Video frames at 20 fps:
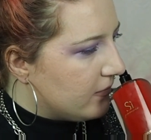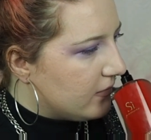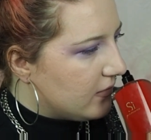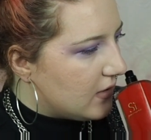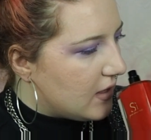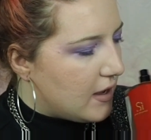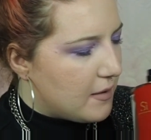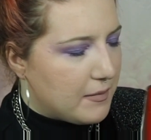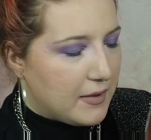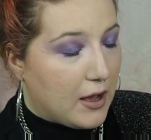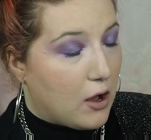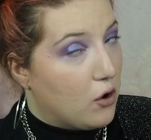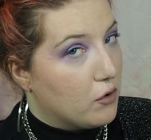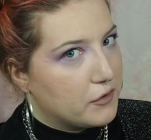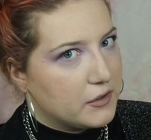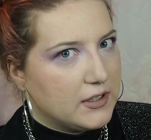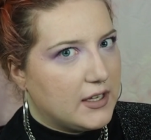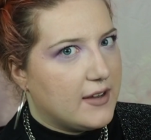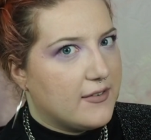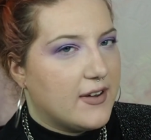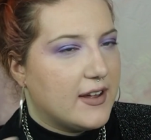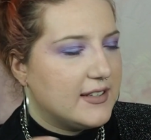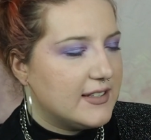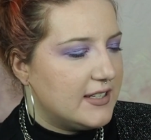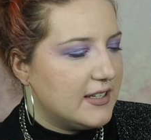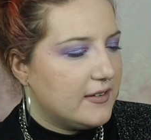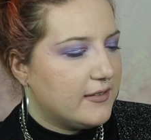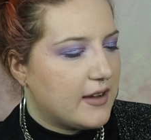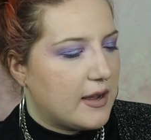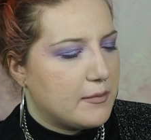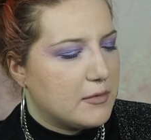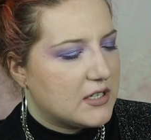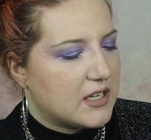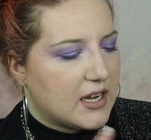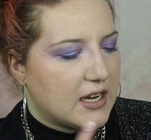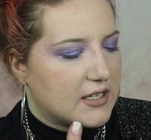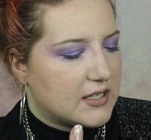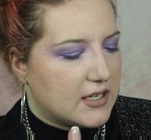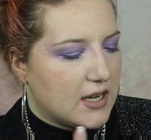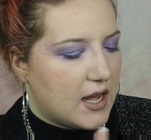I'm not overly offensive. I'm just like,
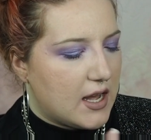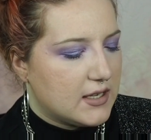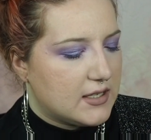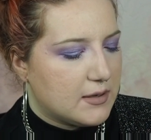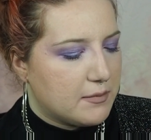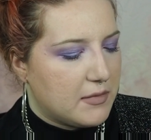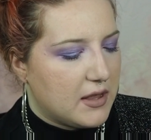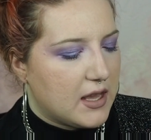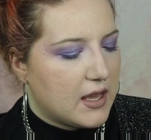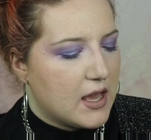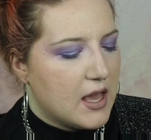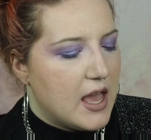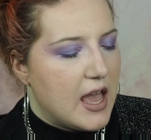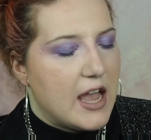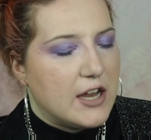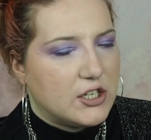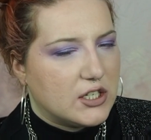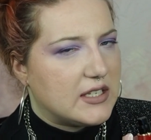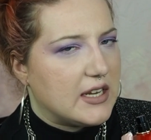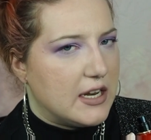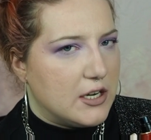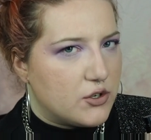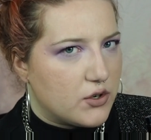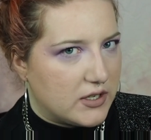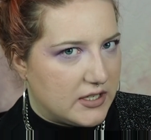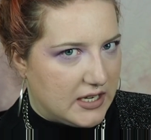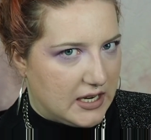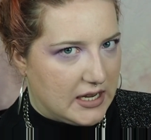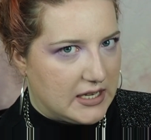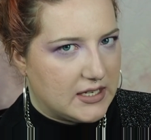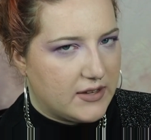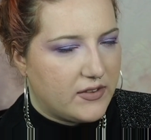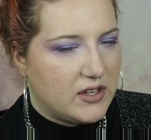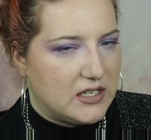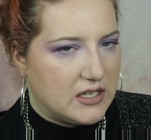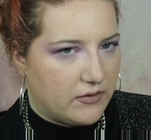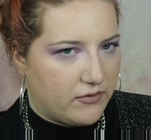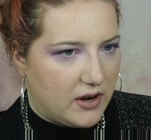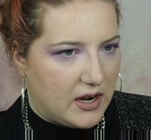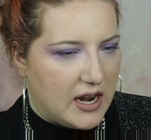it's not something, it's just interesting. It's something
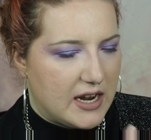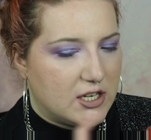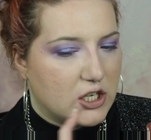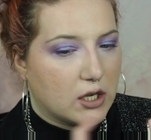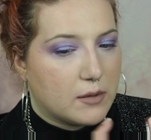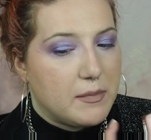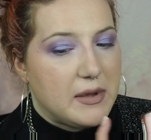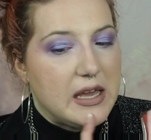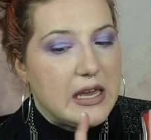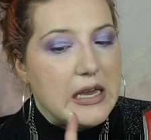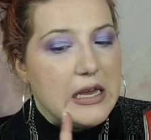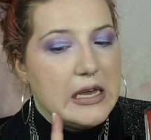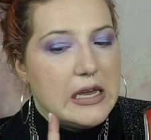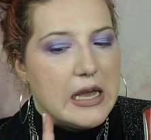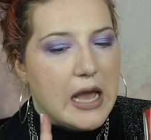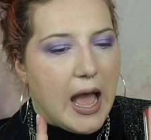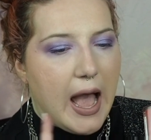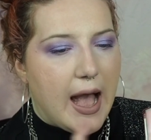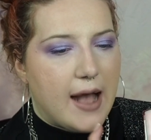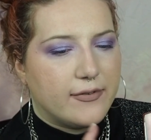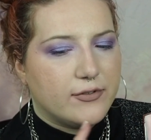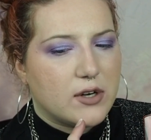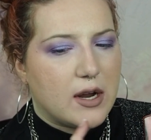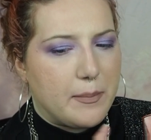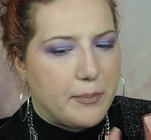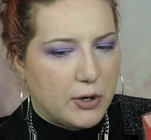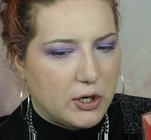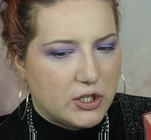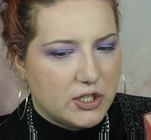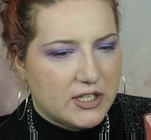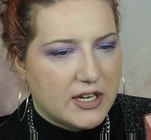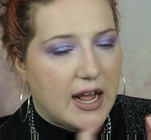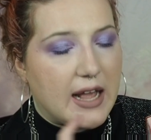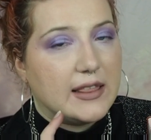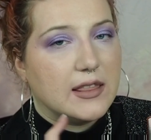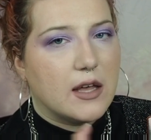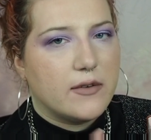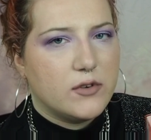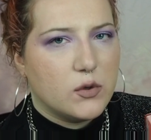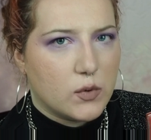different. It took me, after I purchased it, I
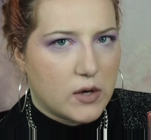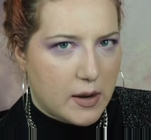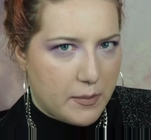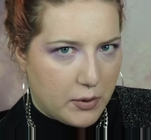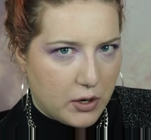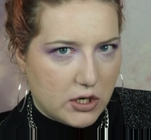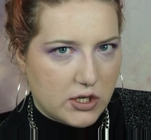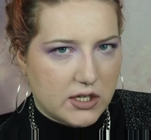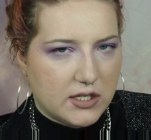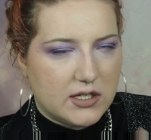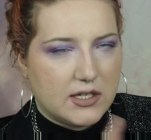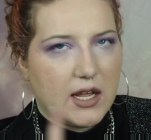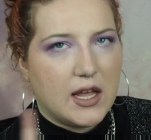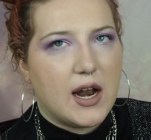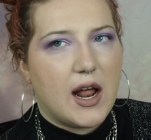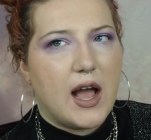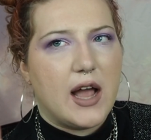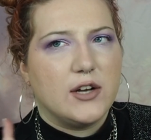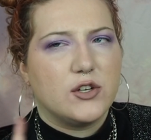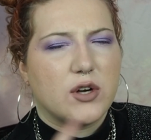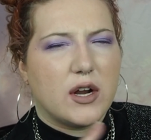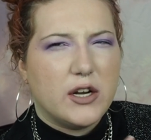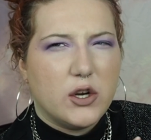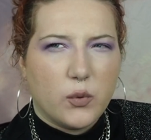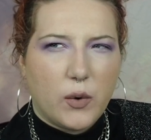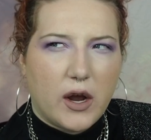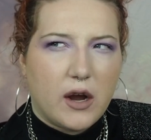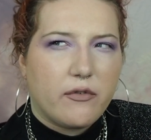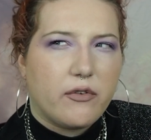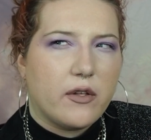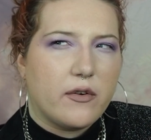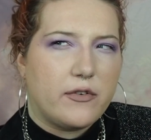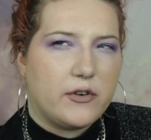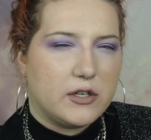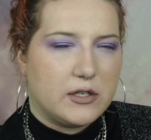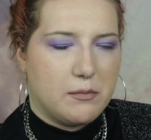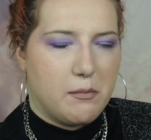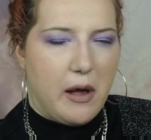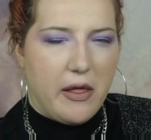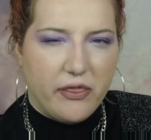loved it when I purchased it. I tried to wear it for the
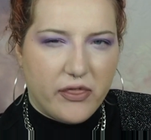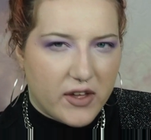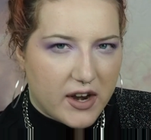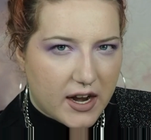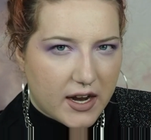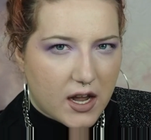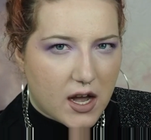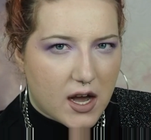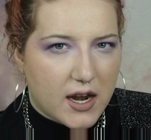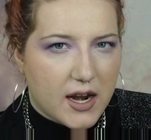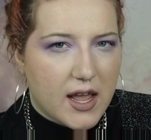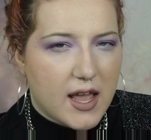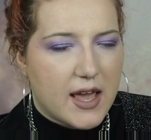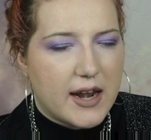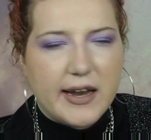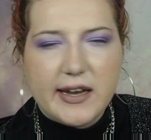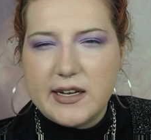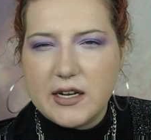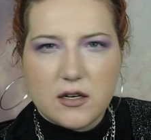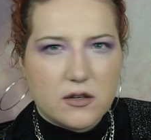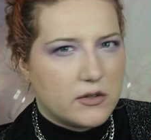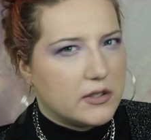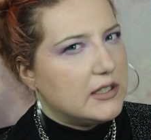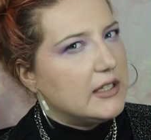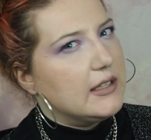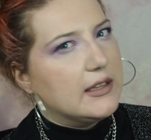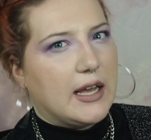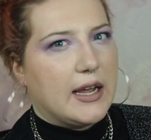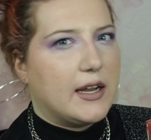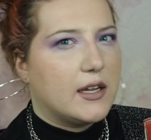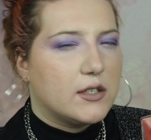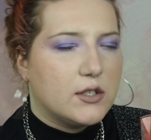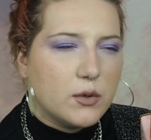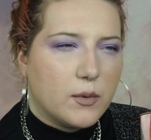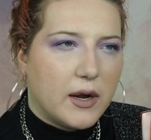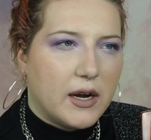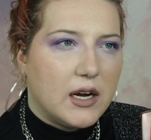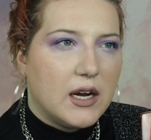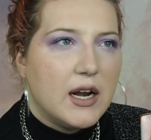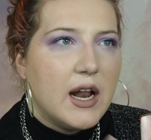first month that I got it, and I didn't really like to
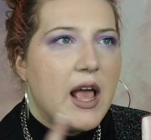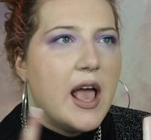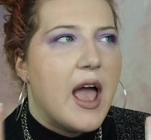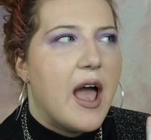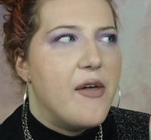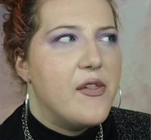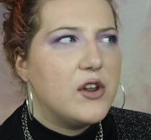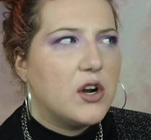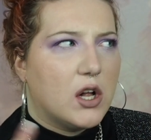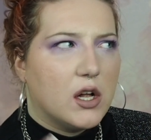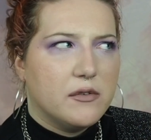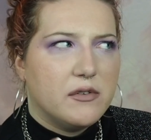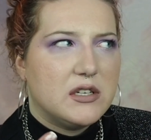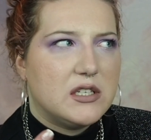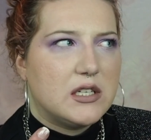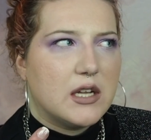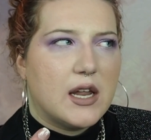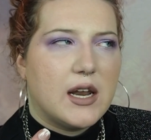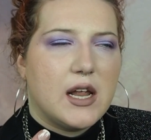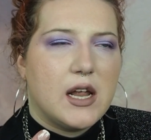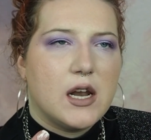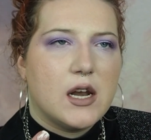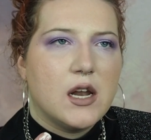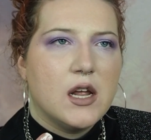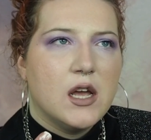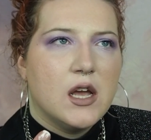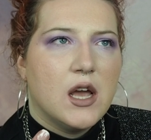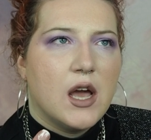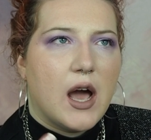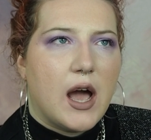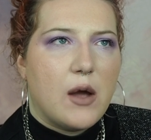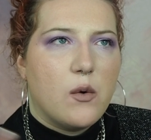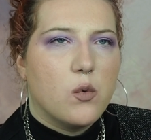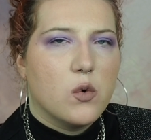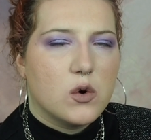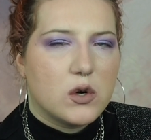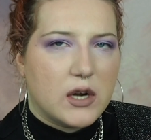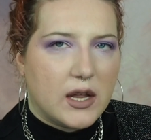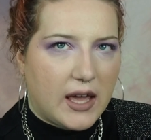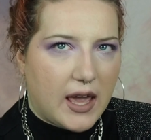wear it. And then all of a sudden, I
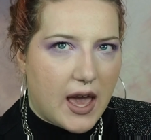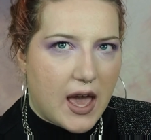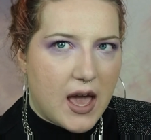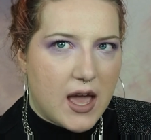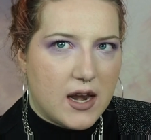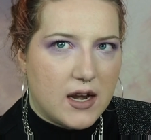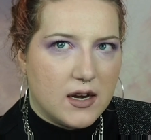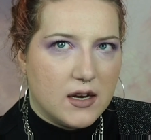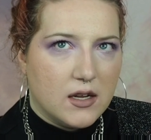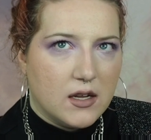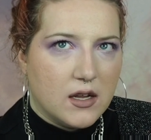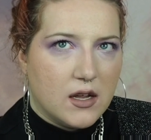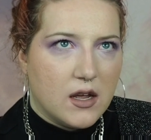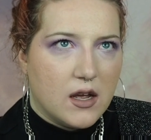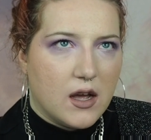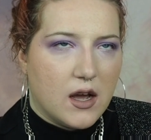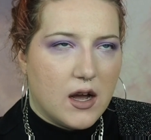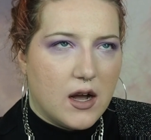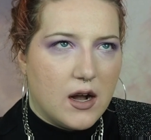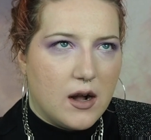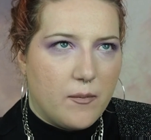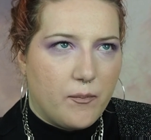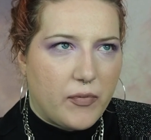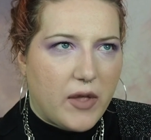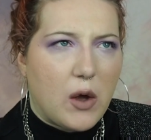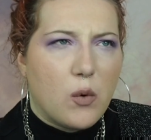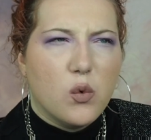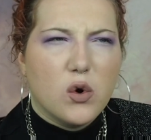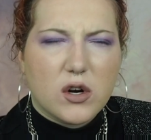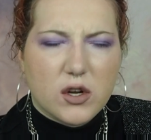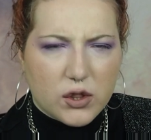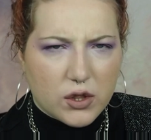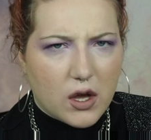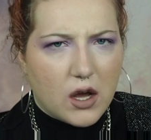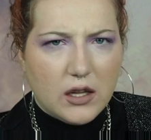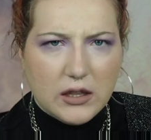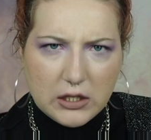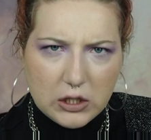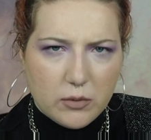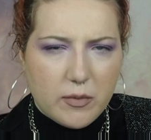wore it again. I wore it
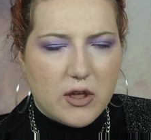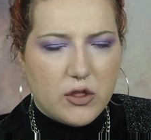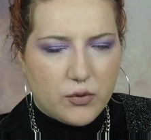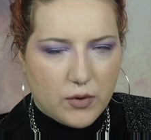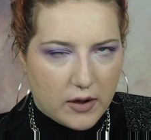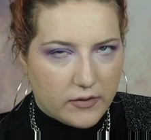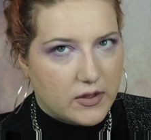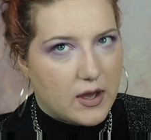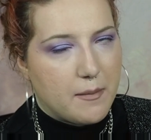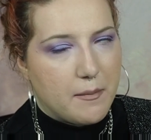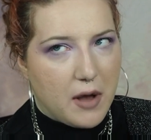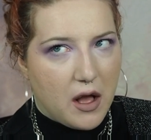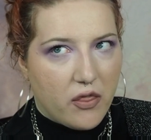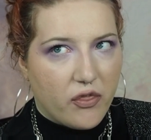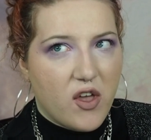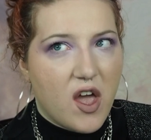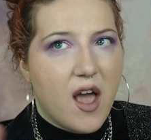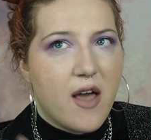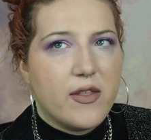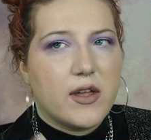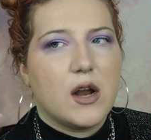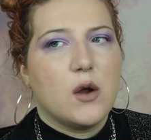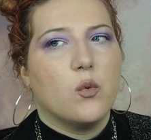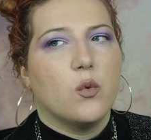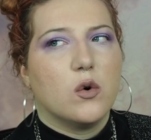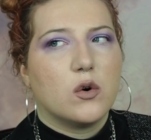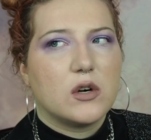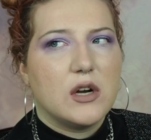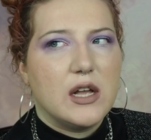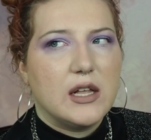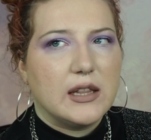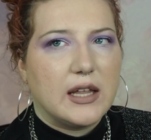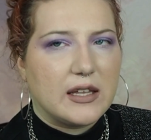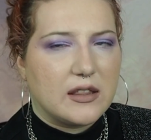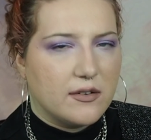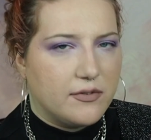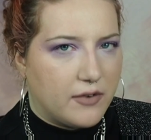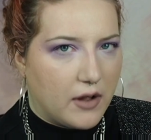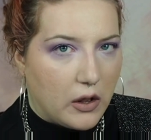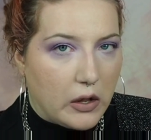a little bit throughout that month, and then I wore it like
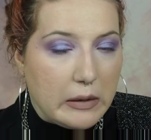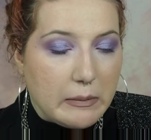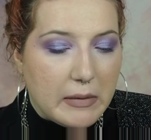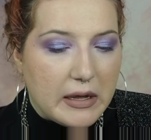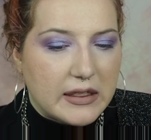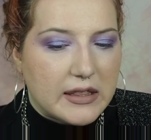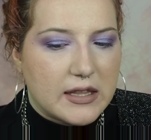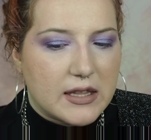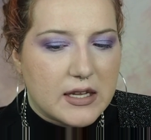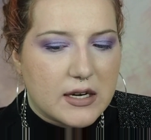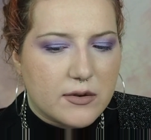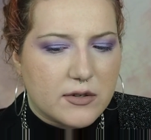the following month, and then I